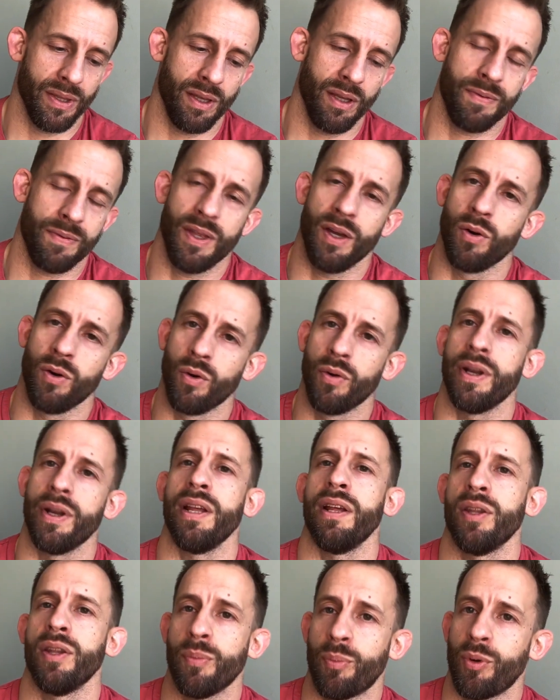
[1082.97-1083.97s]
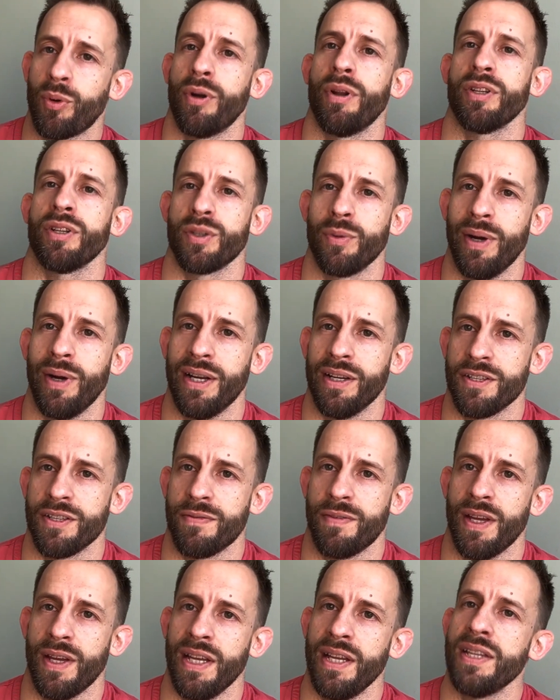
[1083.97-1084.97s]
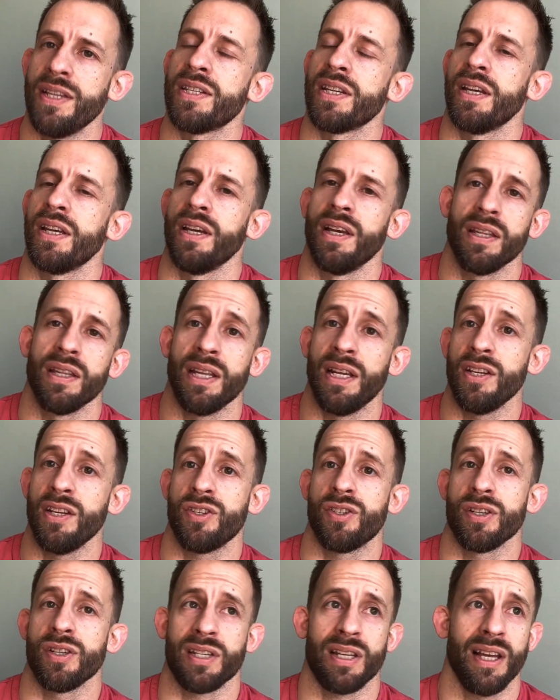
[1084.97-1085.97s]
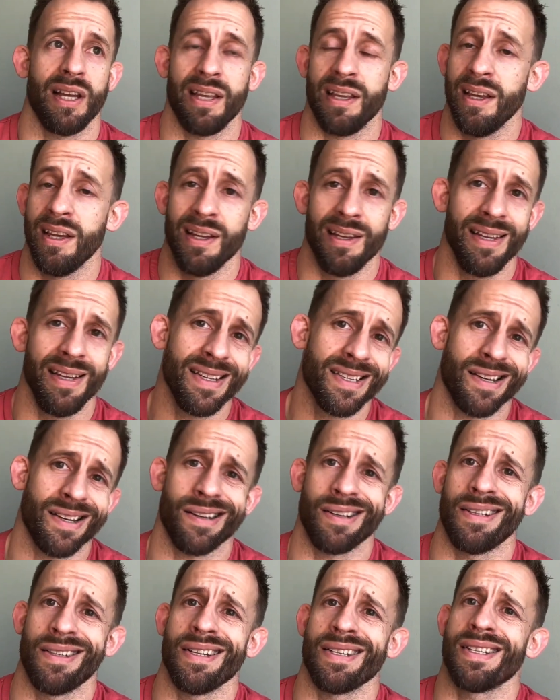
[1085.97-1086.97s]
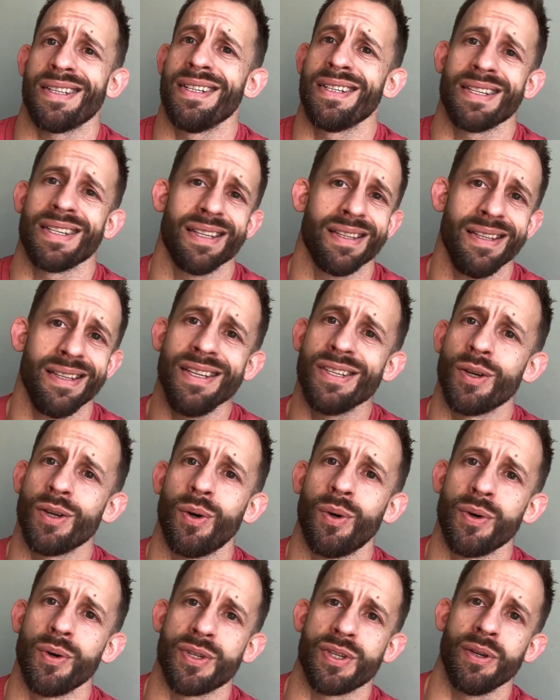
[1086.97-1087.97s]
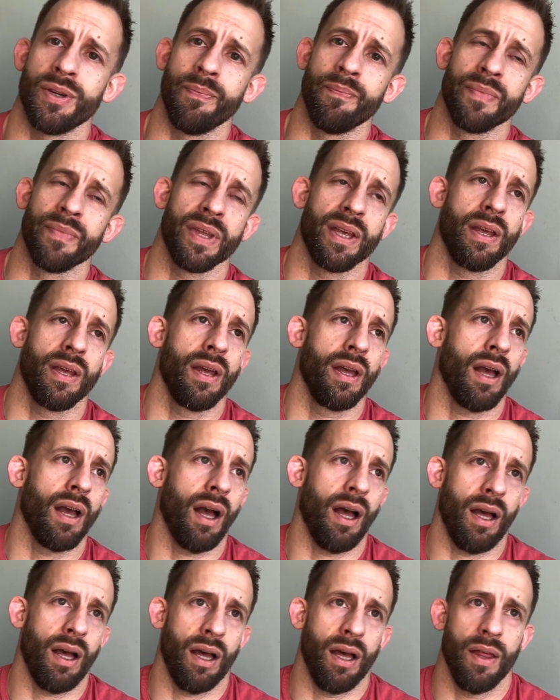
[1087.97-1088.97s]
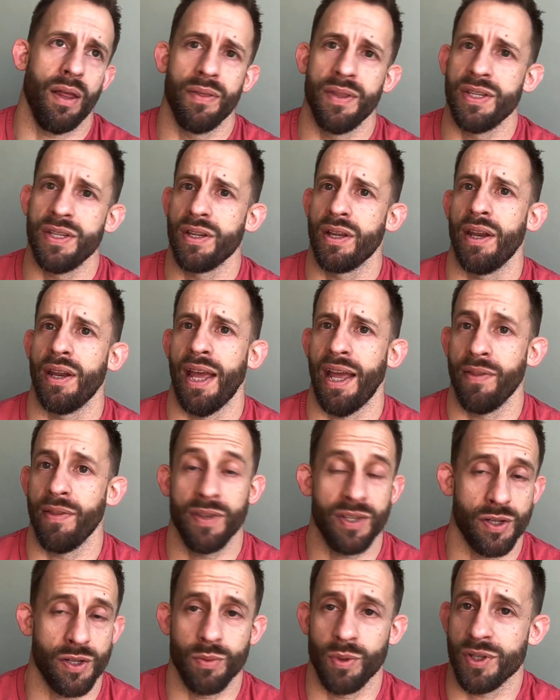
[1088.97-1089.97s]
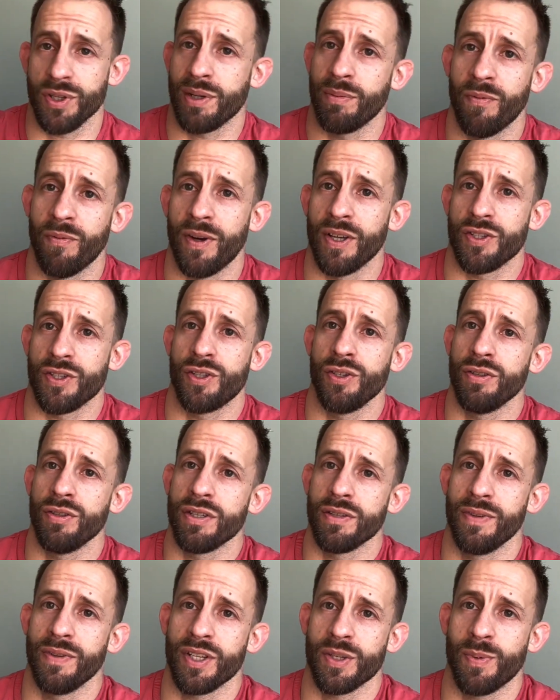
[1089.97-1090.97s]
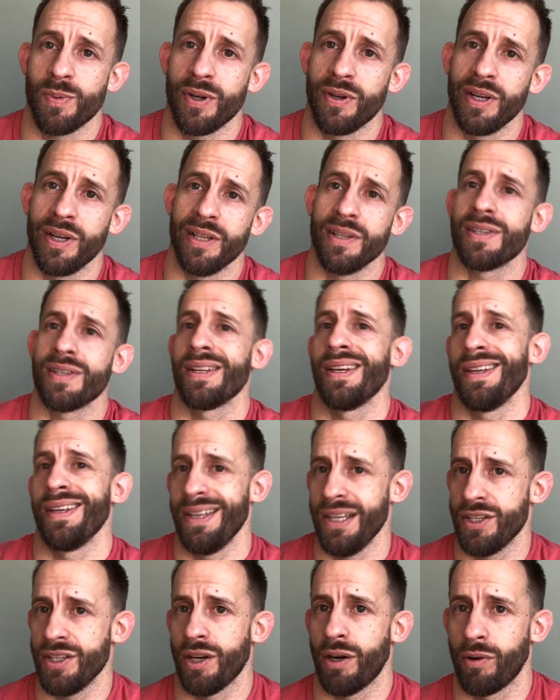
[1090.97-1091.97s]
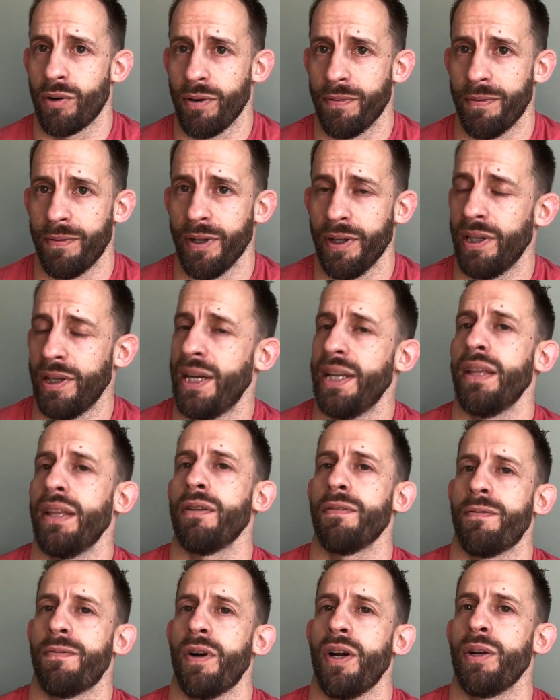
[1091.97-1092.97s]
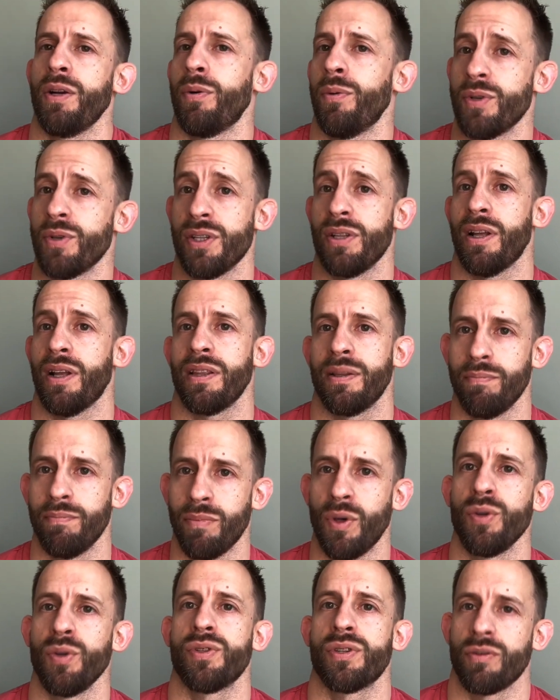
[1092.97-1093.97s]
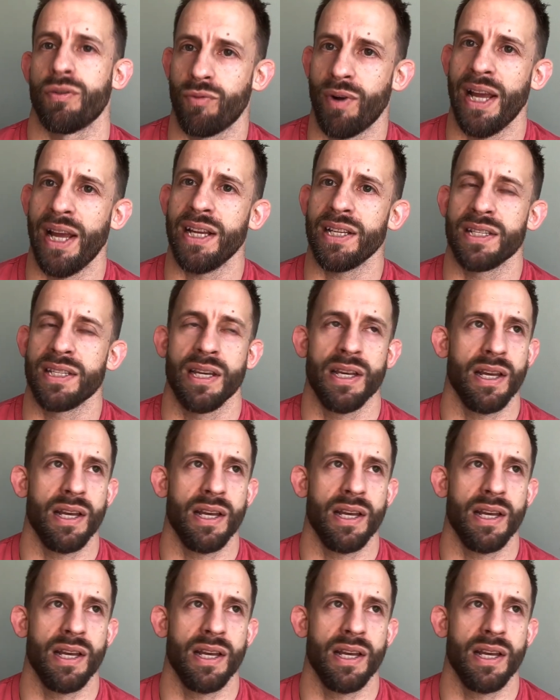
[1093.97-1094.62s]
If they're already in the product awareness phase, then it's just like, here's our classes. These are awesome. This is what some of our students have experienced. Here's our offer. And then the final one, which is like the most direct,